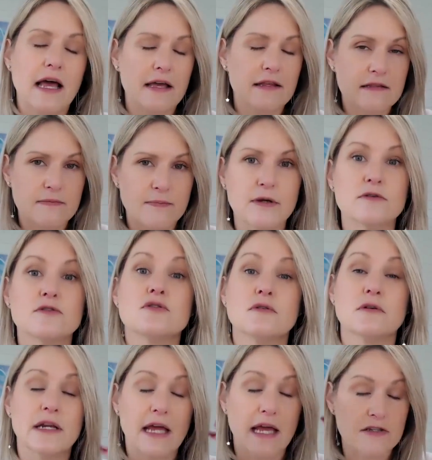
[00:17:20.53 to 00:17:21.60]
a spiritual
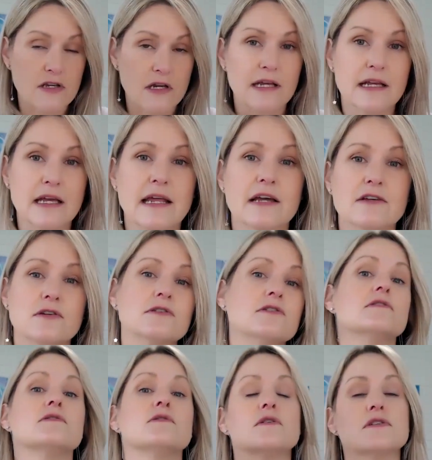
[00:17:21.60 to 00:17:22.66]
connection, a connection
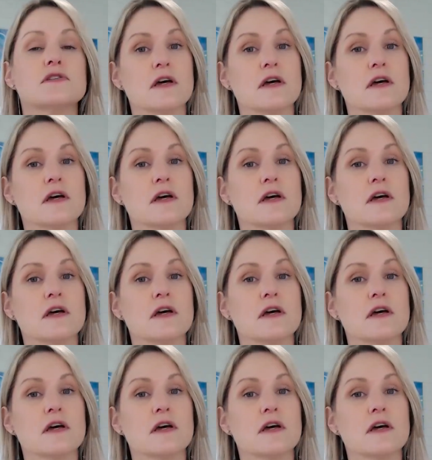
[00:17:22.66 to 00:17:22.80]
to source,